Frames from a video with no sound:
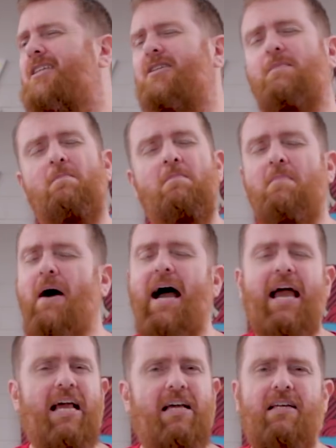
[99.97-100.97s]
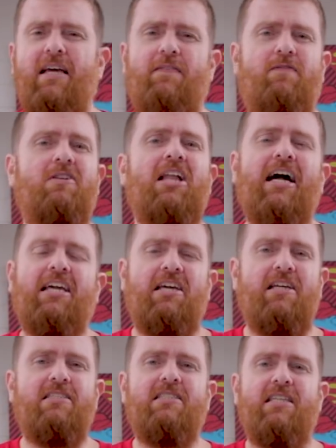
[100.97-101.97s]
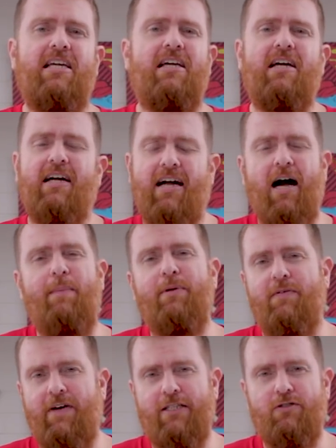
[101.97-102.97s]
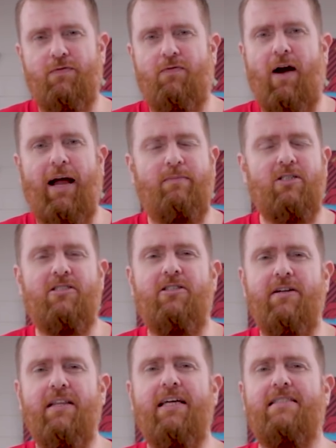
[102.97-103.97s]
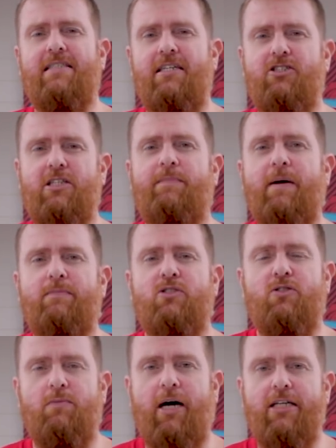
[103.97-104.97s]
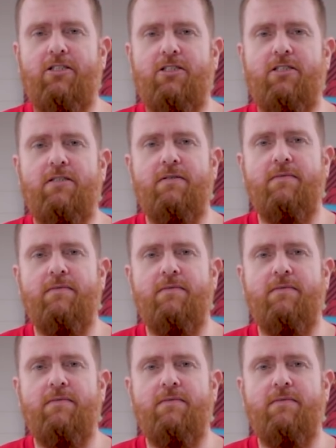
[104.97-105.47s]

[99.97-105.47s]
you may, if lucky, see a couple of extra frames. I don't think it's going to jump up too much.